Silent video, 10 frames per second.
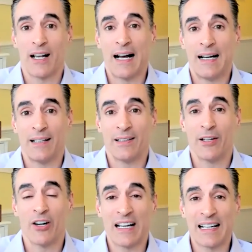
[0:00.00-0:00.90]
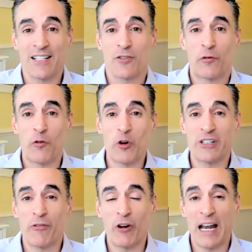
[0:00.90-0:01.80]
Uh, there are at least four
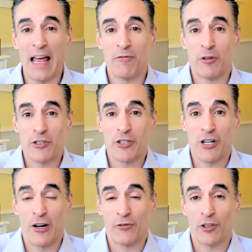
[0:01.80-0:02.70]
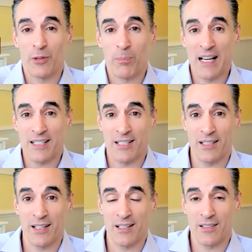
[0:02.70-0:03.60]
different levels of
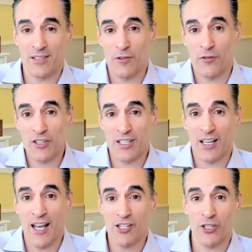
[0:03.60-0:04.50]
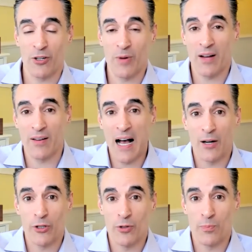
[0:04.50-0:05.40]
complexity and sophistication around how
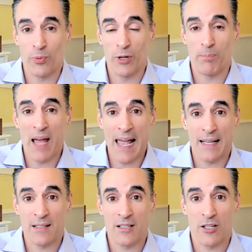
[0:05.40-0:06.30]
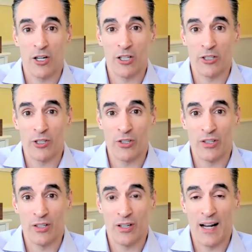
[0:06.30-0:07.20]
you put bands on
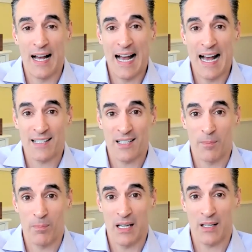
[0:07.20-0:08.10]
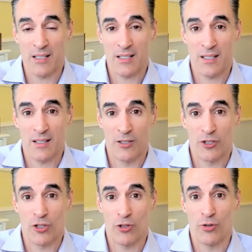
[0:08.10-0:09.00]
your asset mix
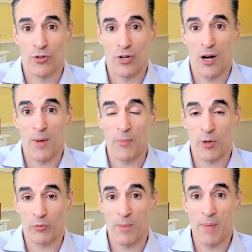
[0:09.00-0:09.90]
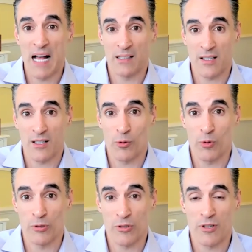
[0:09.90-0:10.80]
to come up with rebalancing
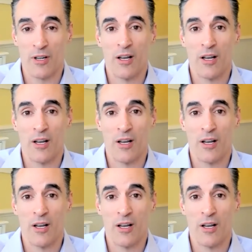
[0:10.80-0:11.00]
rules.